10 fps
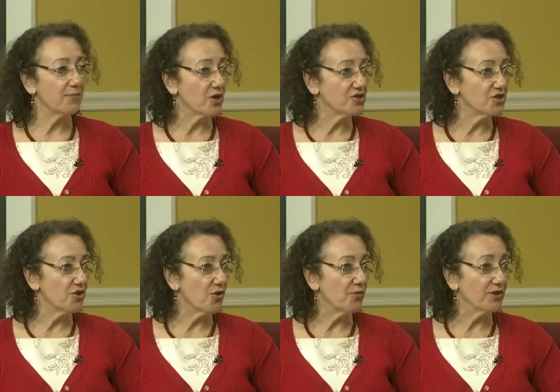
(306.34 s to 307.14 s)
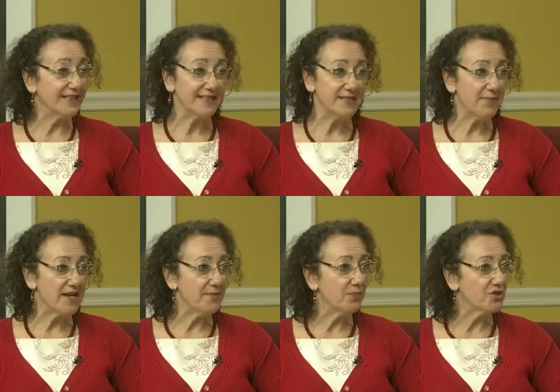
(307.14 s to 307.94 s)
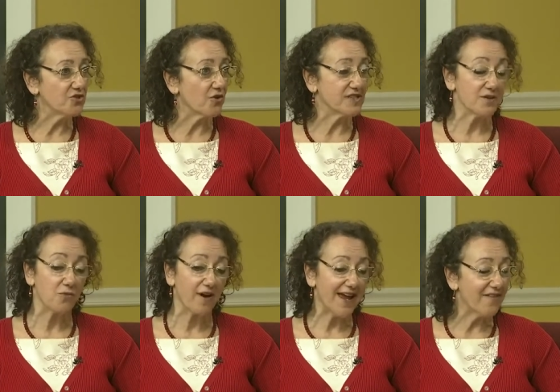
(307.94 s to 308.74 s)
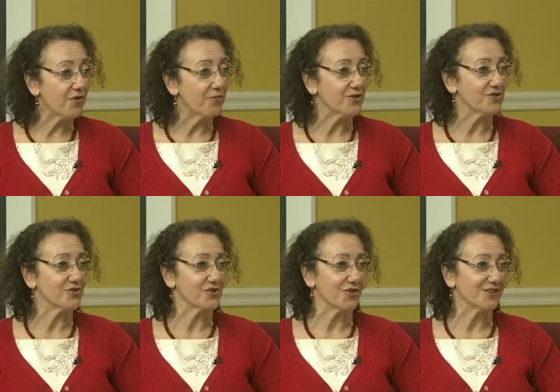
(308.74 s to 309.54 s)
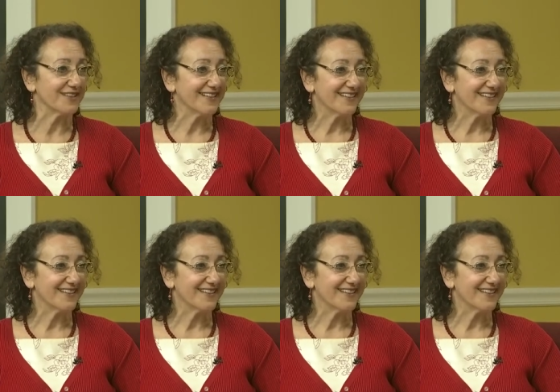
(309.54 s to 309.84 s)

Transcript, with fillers: on Barnes & Noble, in independent bookstores, and wherever books are sold.